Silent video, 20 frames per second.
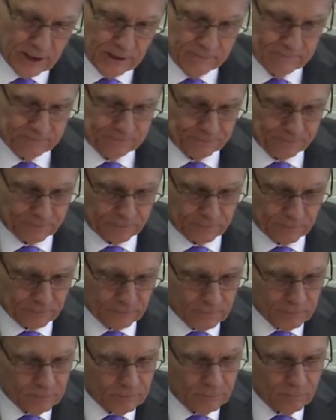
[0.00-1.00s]
and
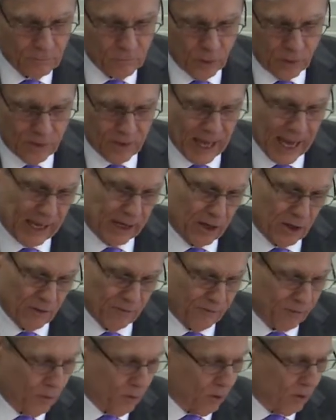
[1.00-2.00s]
thank
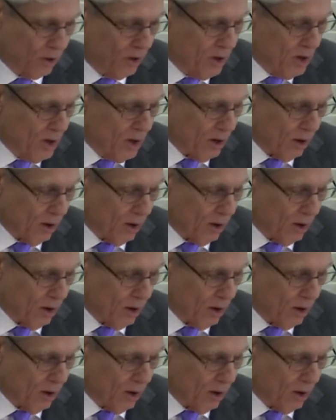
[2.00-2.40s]
You for